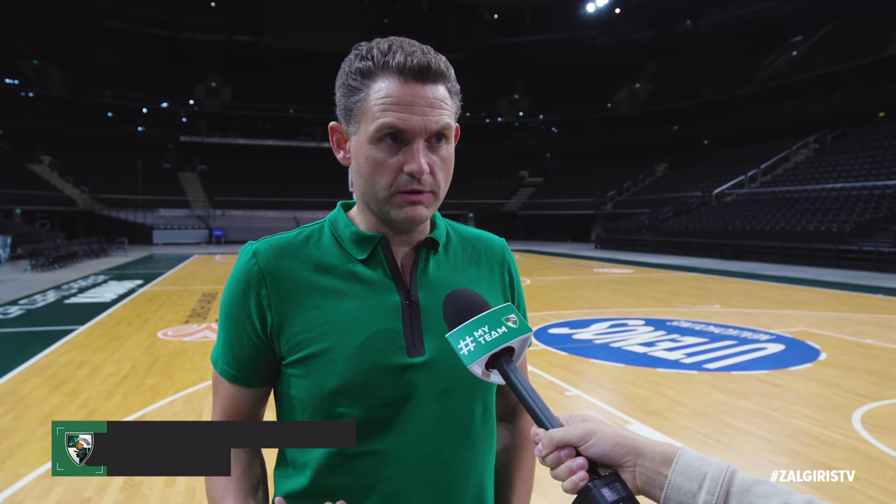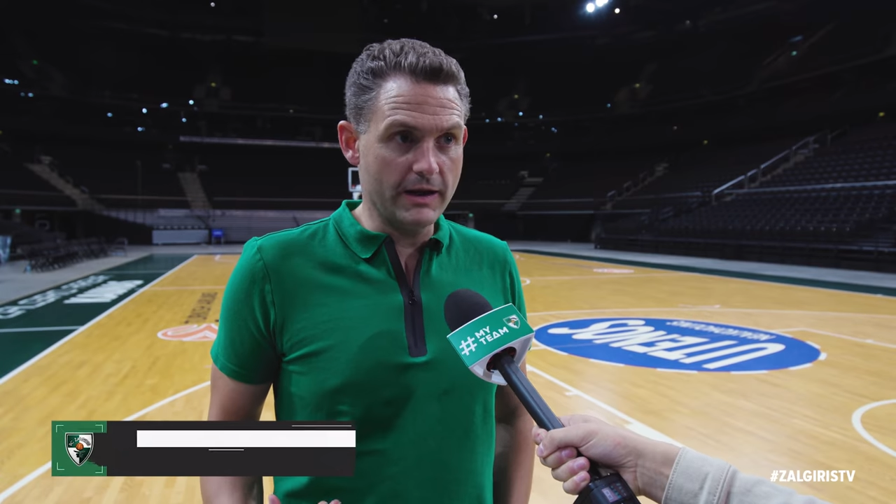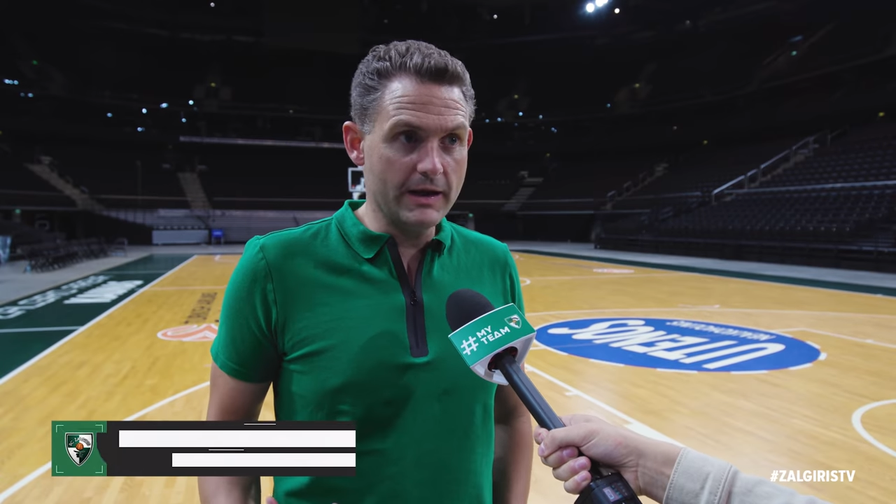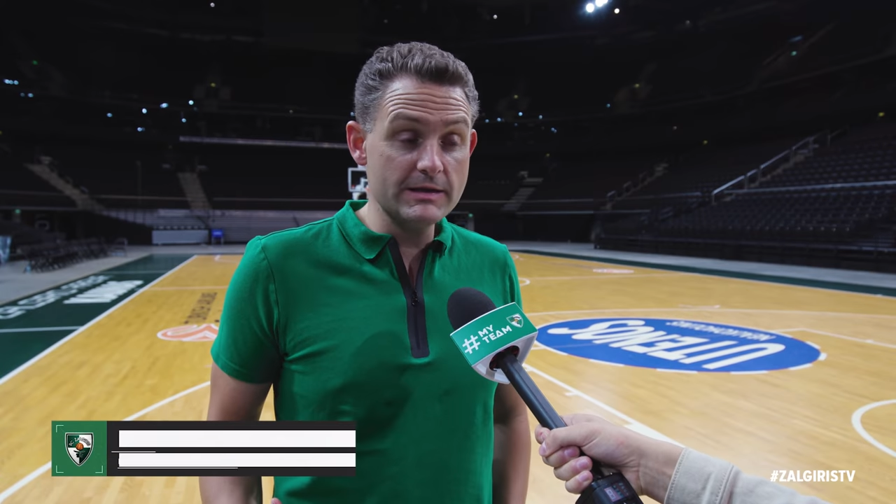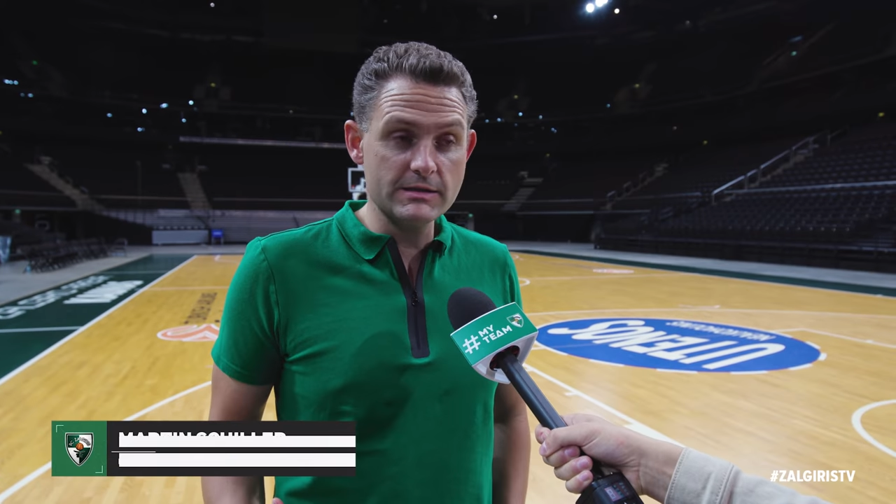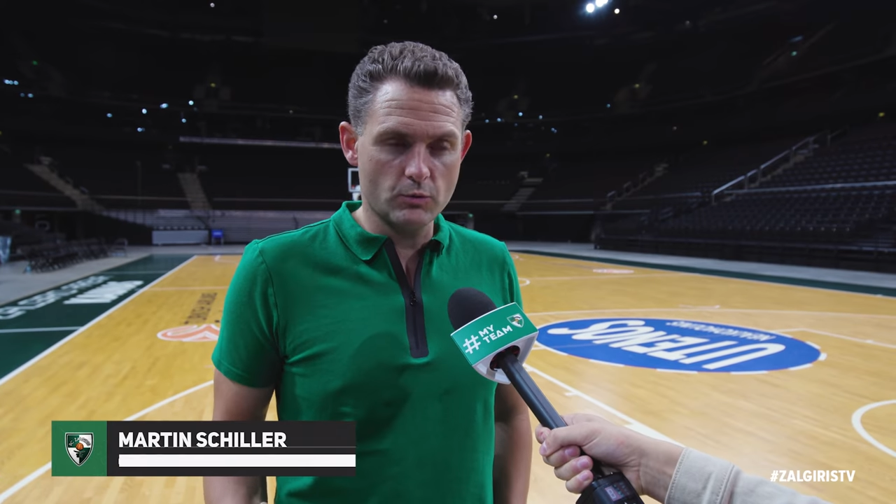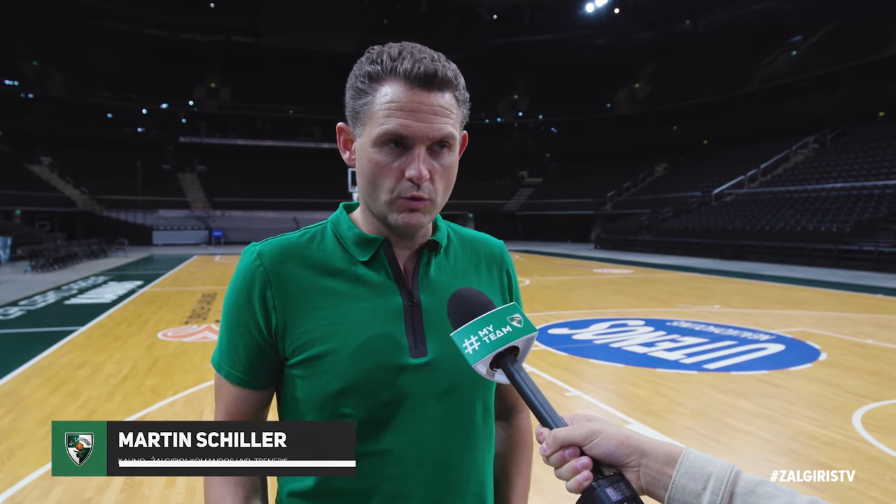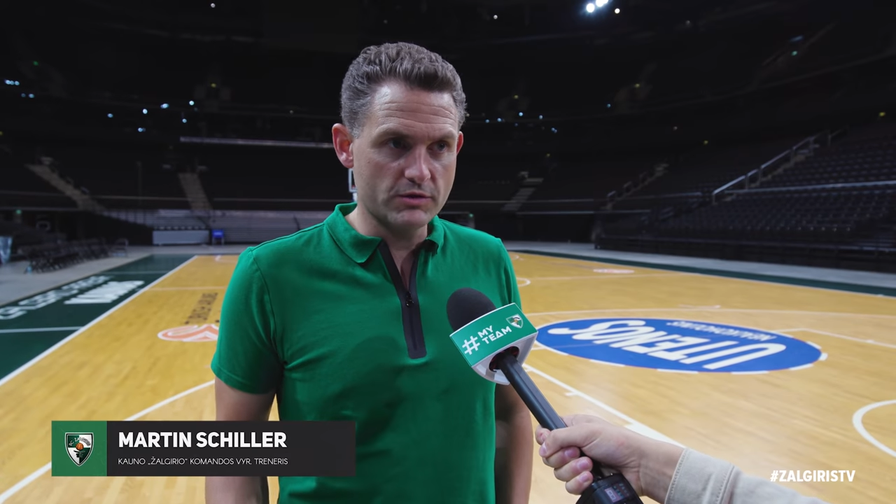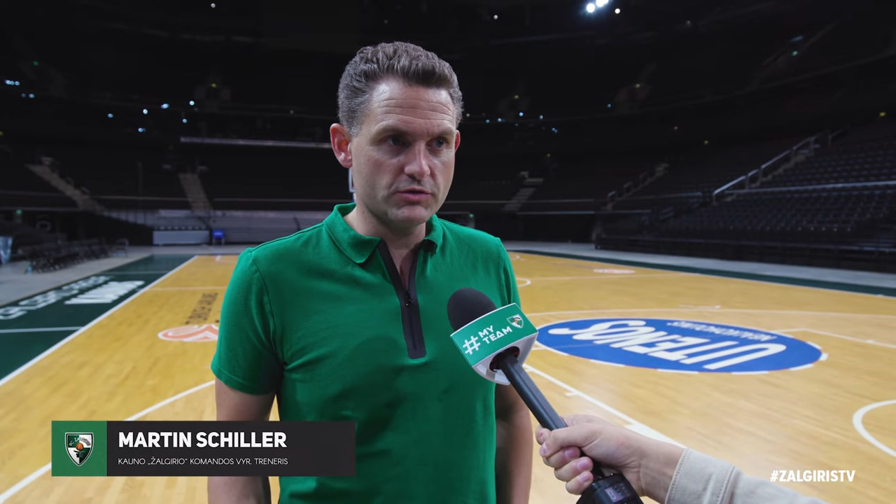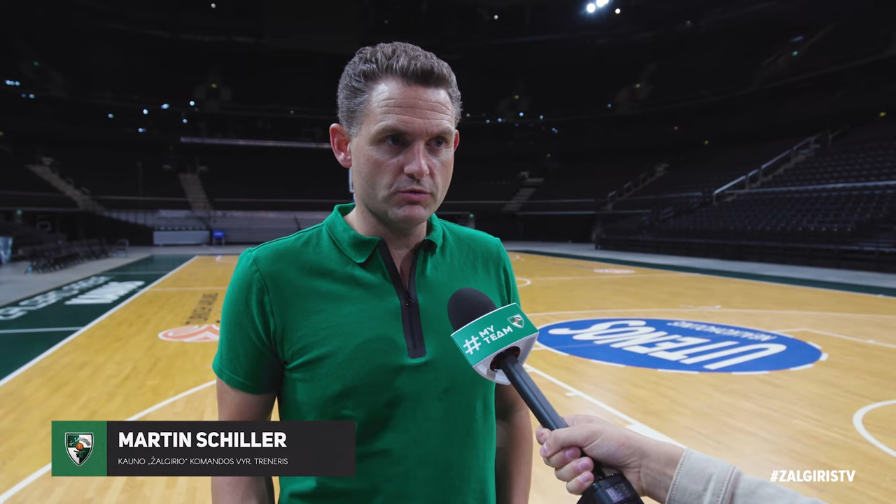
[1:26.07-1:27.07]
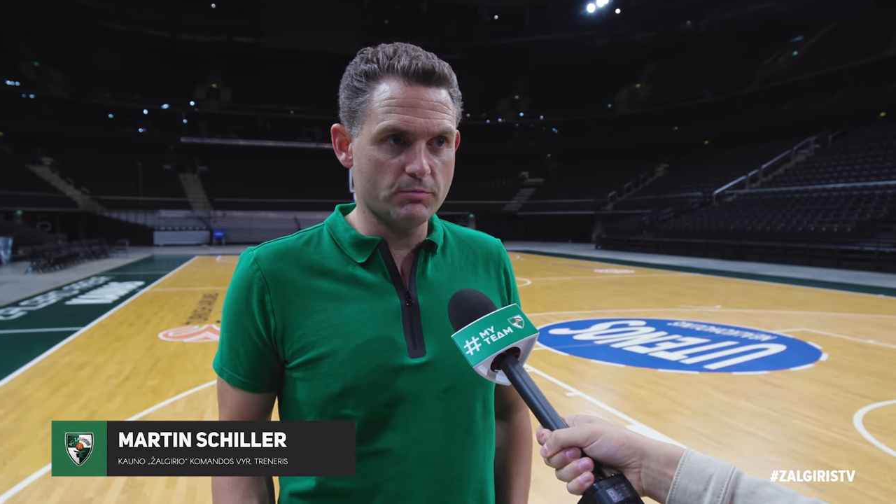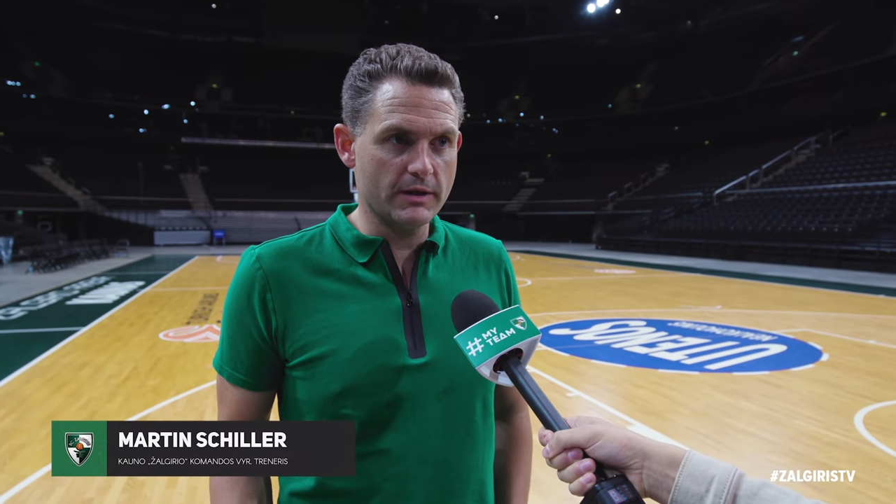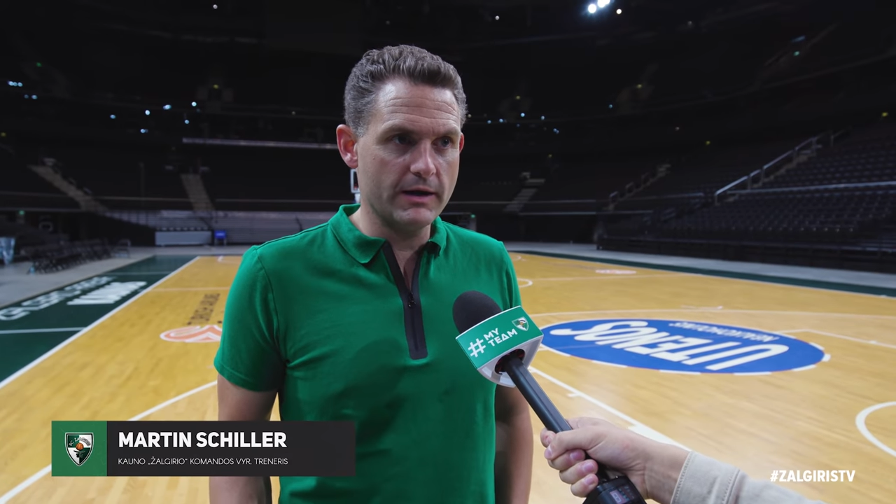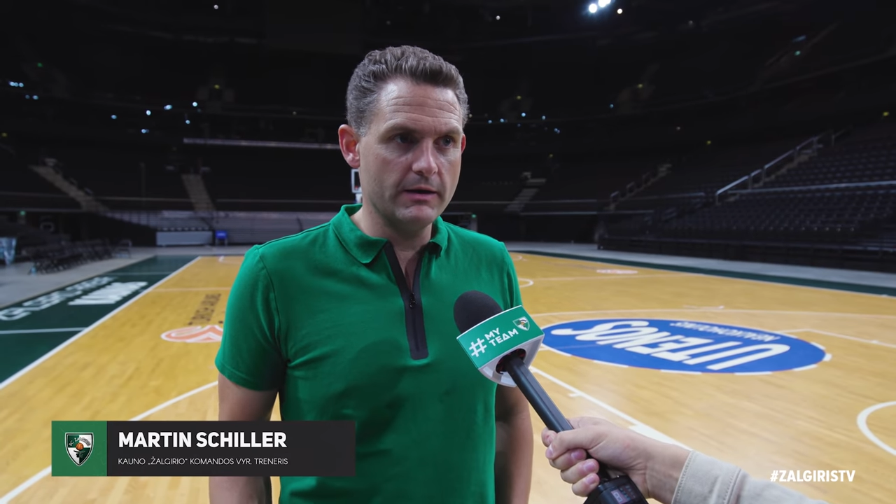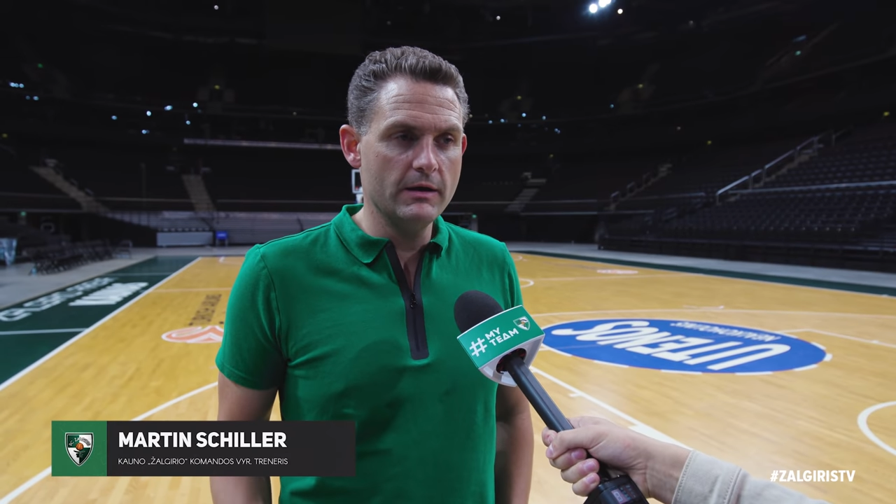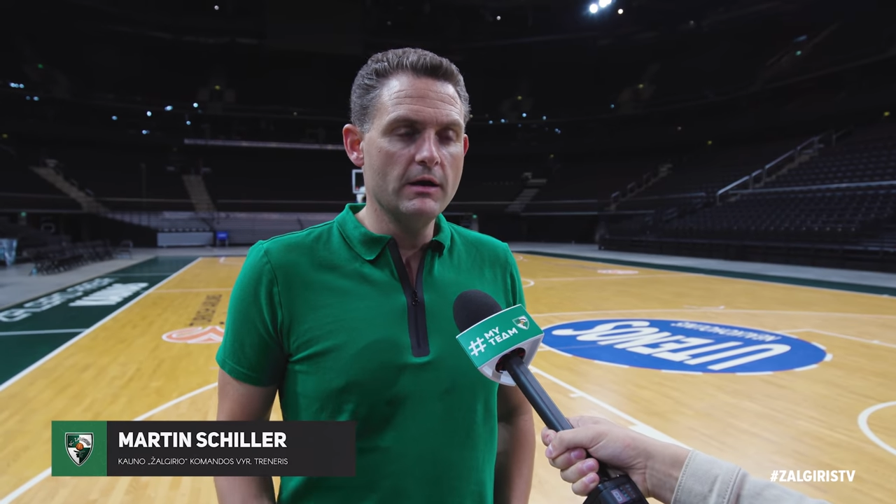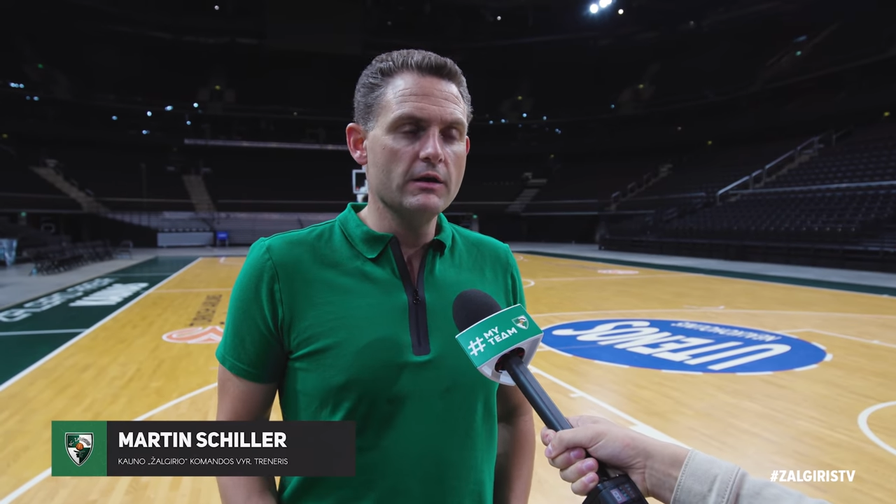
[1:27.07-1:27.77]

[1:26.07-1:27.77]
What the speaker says: plays and wants to play.